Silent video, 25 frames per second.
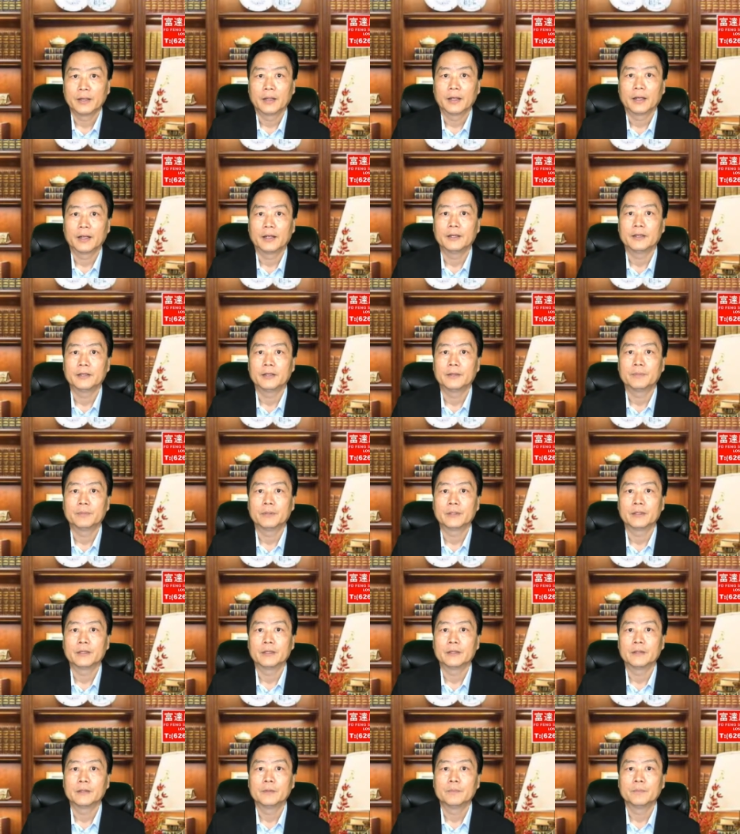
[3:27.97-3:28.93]
And
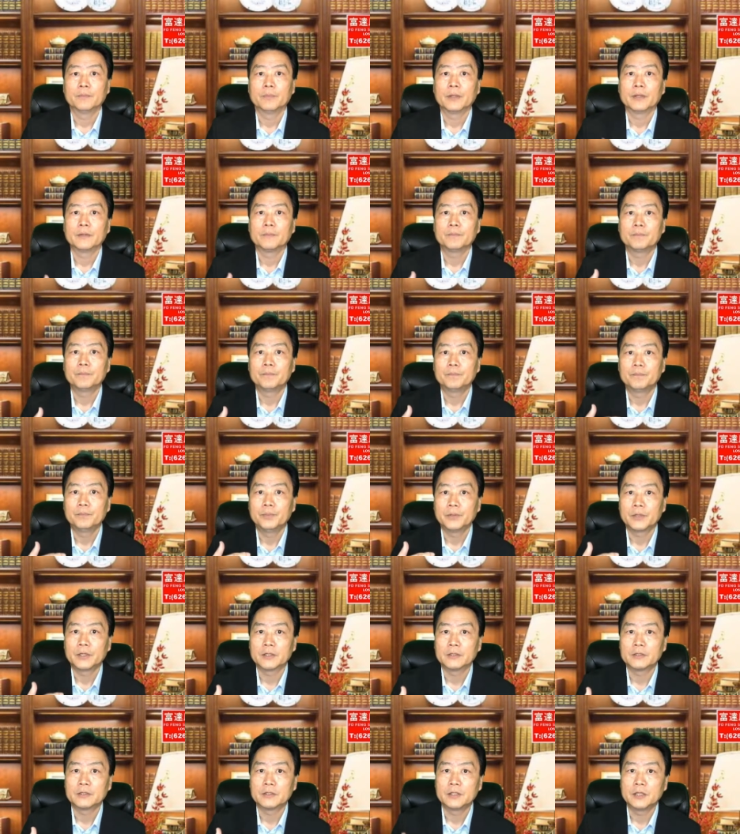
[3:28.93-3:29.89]
but
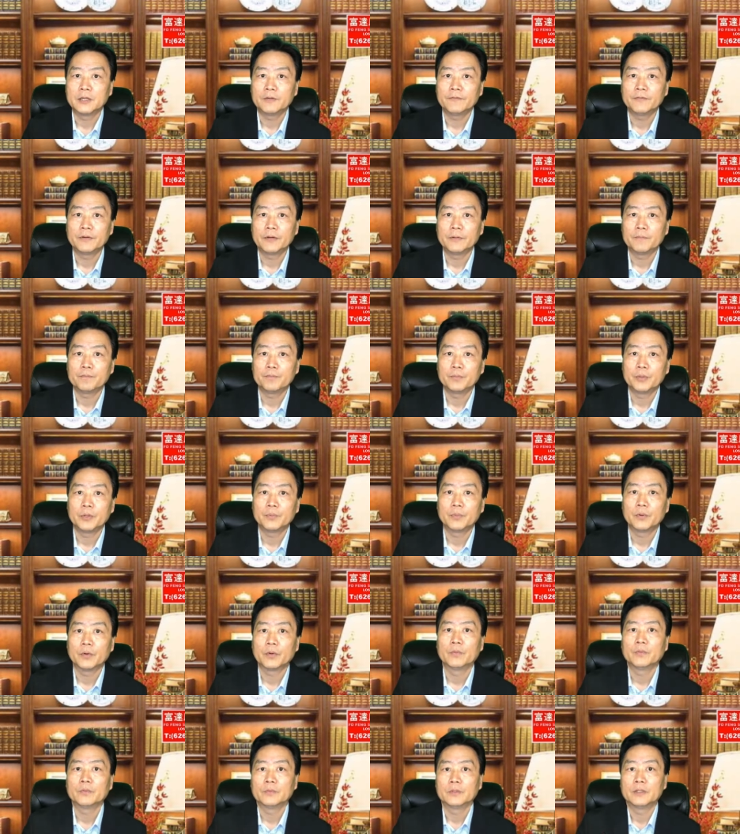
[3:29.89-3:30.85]
because different
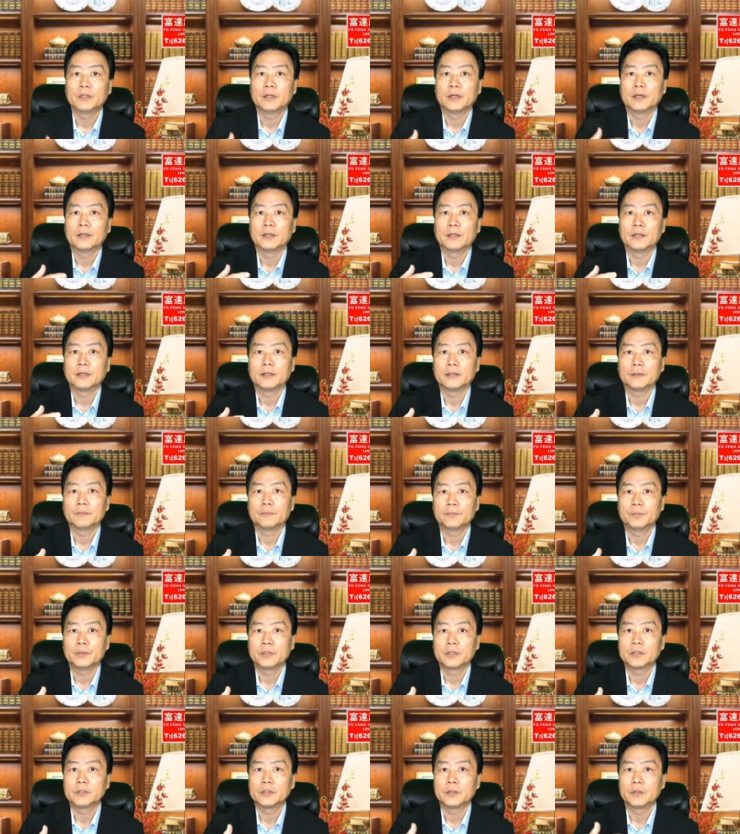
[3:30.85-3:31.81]
people,
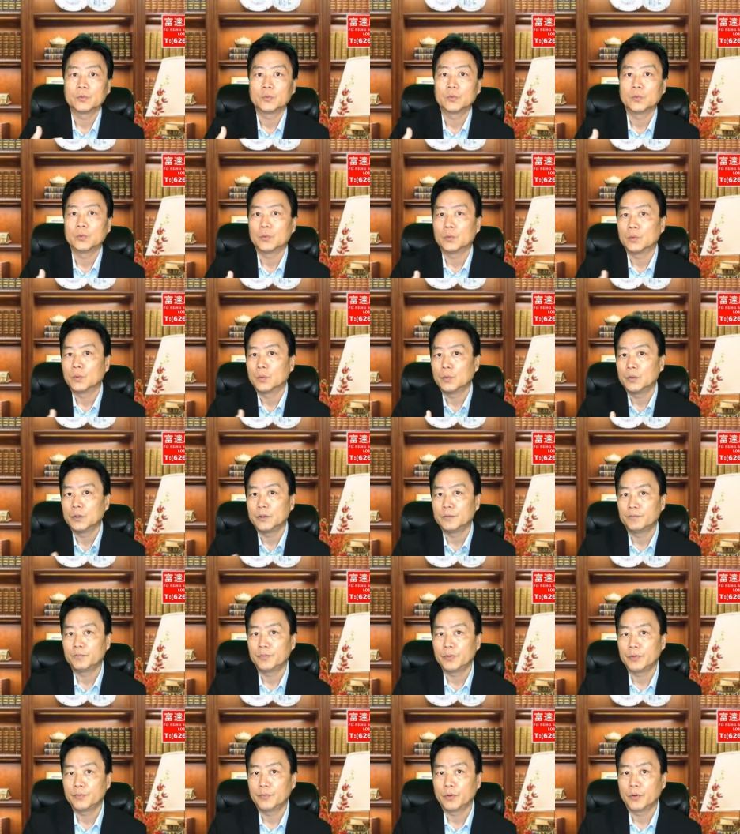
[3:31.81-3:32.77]
because of
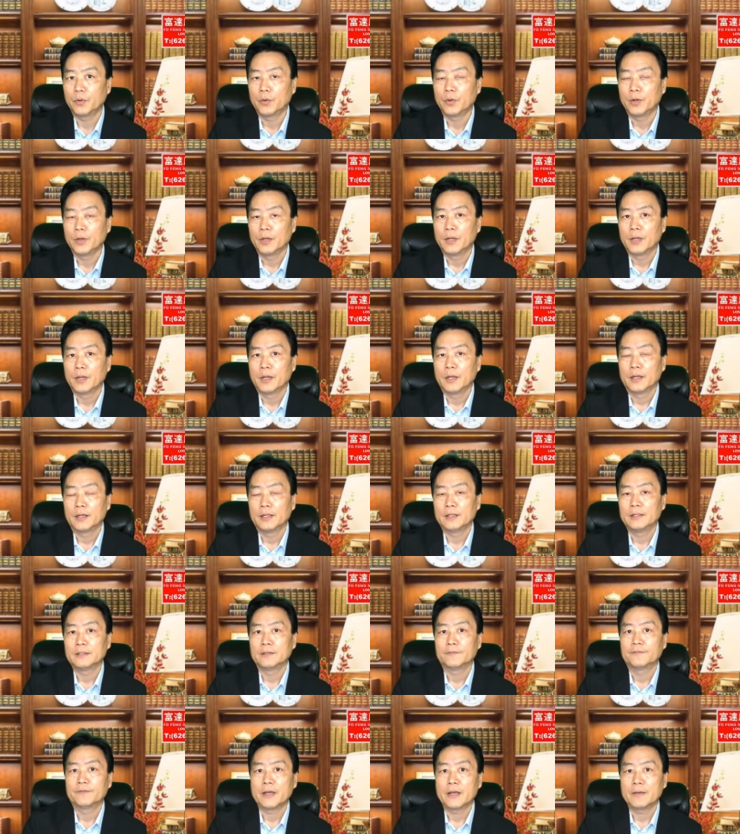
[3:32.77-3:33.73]
people in
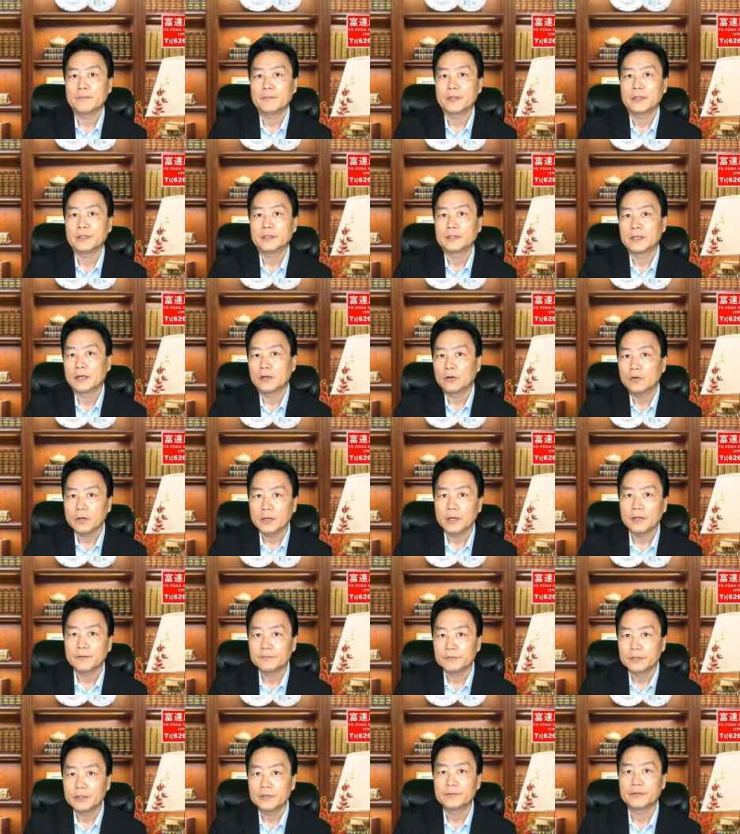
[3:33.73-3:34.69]
the family, they all
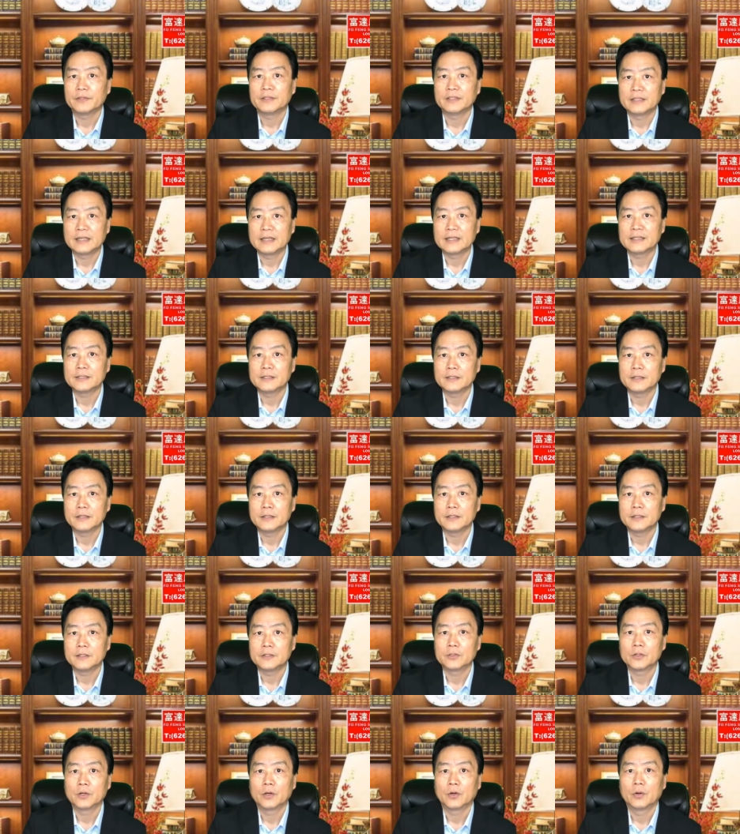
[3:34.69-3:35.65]
have different destiny.
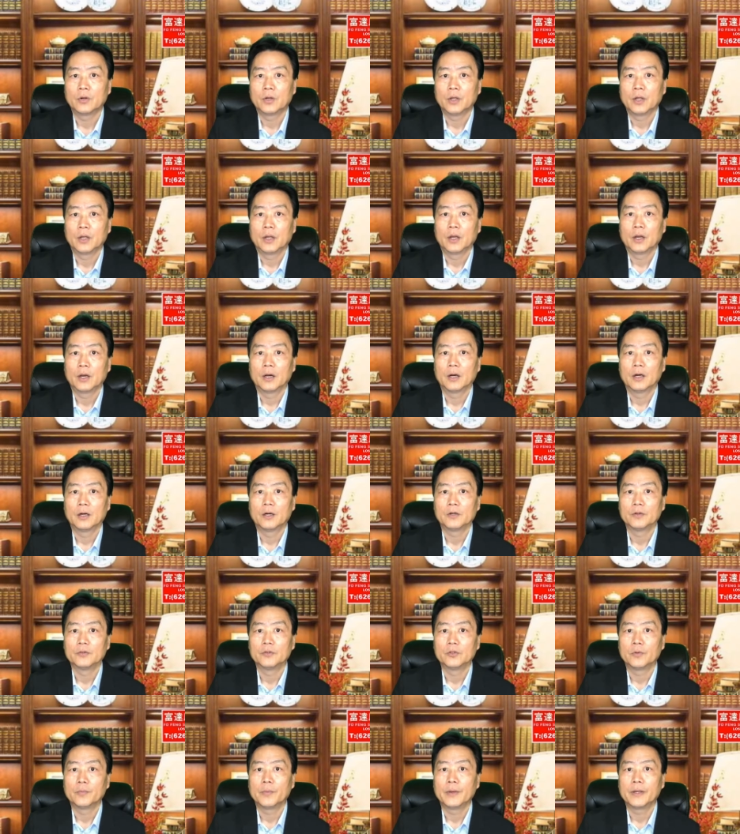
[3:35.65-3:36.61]
So
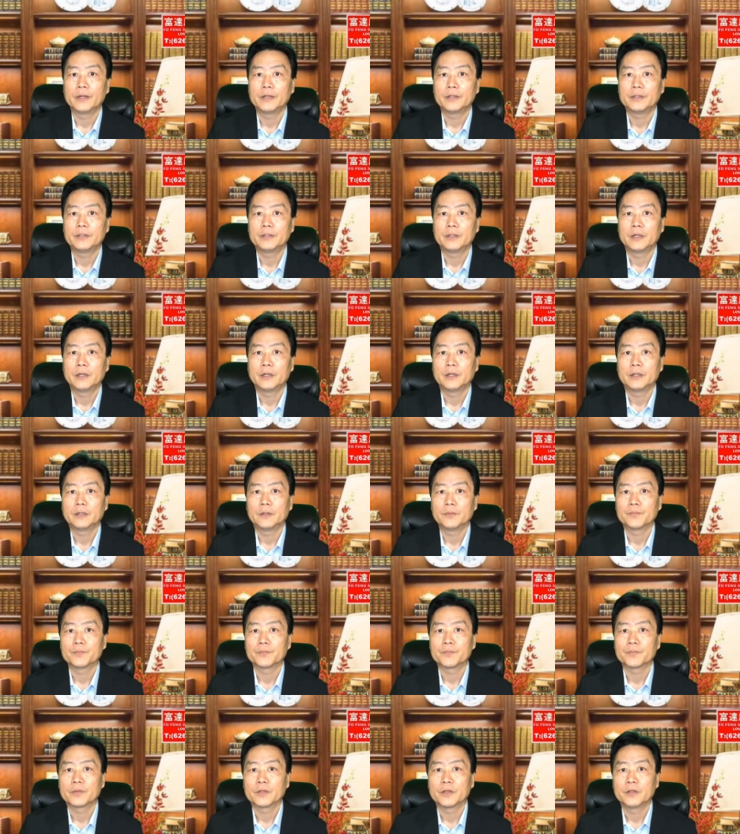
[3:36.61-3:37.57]
no matter
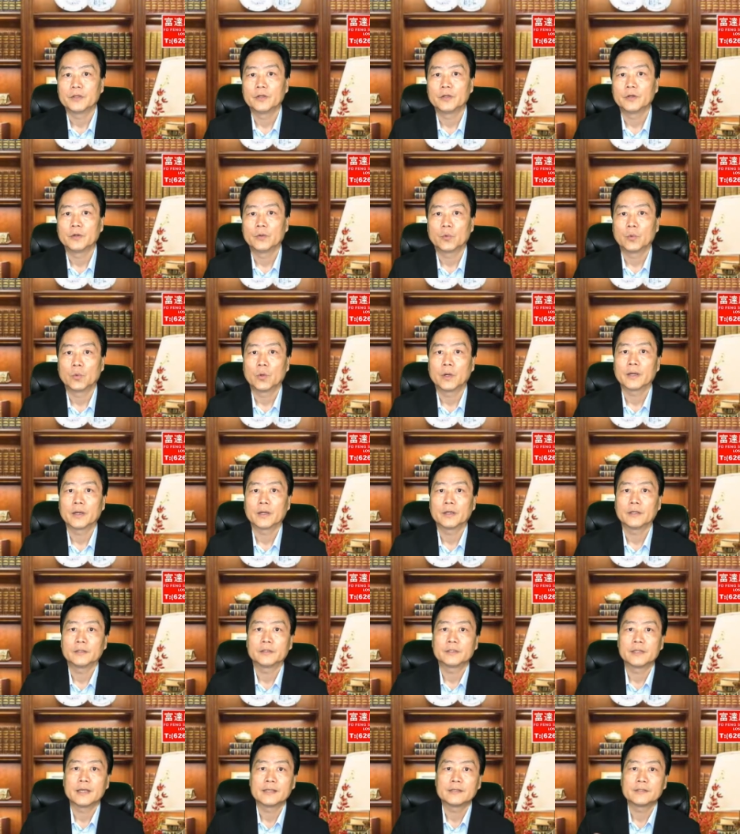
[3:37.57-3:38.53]
what kind
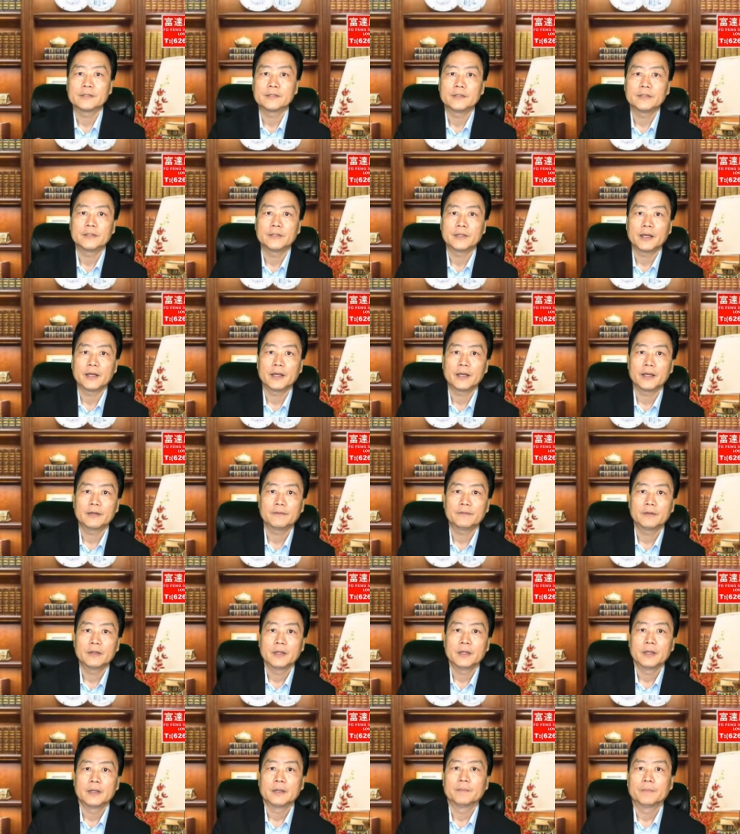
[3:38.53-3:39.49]
of destiny they have,
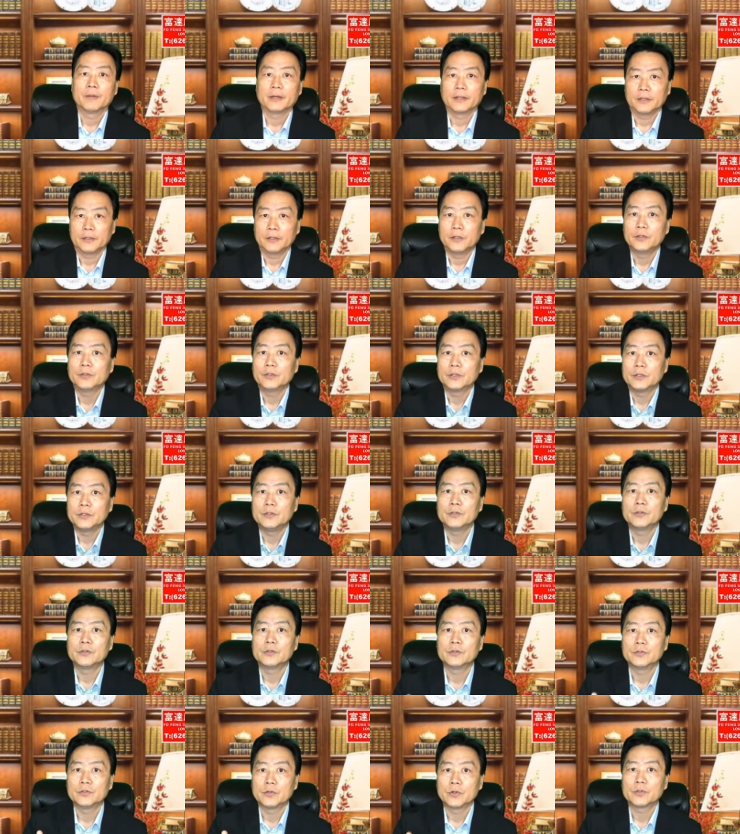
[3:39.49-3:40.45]
but you can
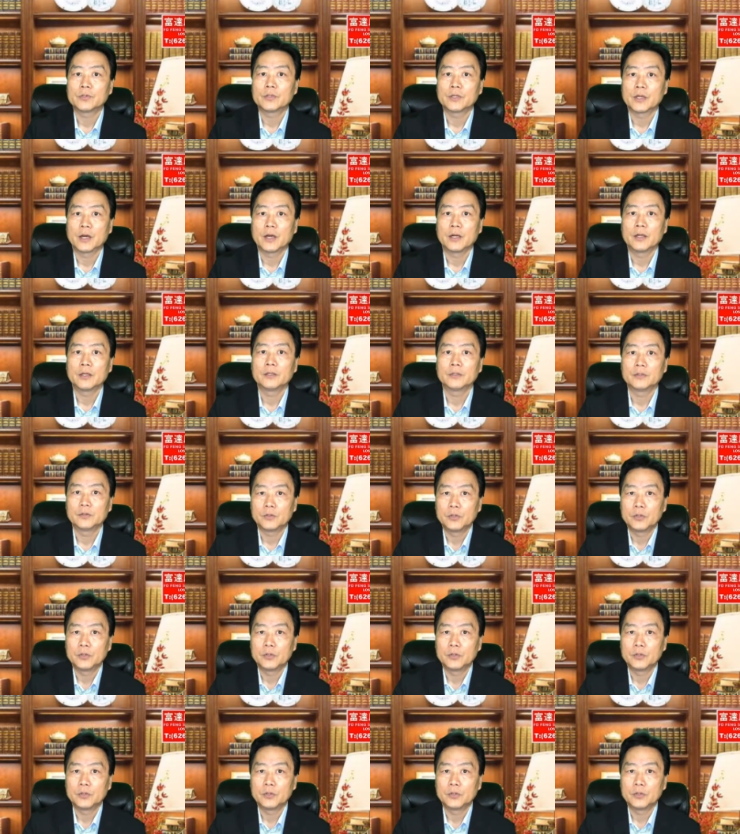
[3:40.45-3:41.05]
use those colors.